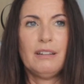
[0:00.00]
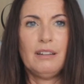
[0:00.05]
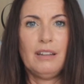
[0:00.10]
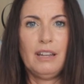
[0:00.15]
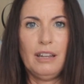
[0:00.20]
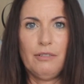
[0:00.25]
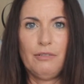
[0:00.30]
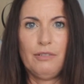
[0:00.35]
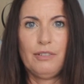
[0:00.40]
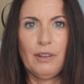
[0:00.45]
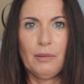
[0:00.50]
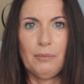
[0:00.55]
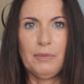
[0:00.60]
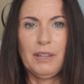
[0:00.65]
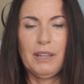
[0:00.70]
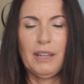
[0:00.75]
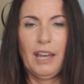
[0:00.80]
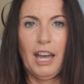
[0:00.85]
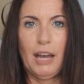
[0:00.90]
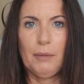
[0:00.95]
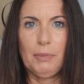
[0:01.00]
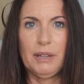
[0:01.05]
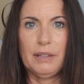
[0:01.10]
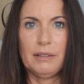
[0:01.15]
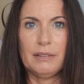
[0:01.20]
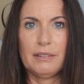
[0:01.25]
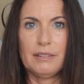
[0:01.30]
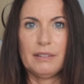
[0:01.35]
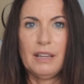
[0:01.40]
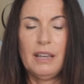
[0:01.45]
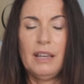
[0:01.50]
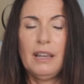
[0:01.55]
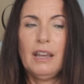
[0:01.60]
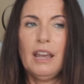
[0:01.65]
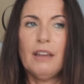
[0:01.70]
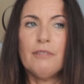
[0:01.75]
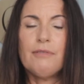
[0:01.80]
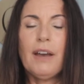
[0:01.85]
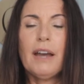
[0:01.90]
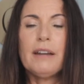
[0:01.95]
if something happens.
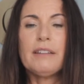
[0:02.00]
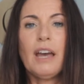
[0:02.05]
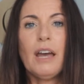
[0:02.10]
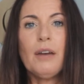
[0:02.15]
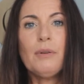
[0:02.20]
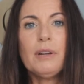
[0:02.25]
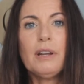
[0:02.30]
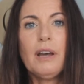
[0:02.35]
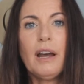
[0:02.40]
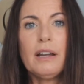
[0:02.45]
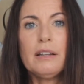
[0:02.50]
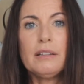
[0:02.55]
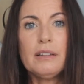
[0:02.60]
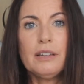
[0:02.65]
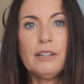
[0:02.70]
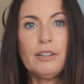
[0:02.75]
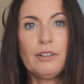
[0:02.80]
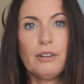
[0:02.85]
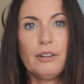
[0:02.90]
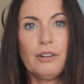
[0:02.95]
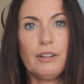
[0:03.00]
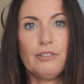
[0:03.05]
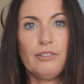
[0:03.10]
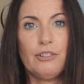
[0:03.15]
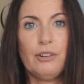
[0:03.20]
In fact, I would highly encourage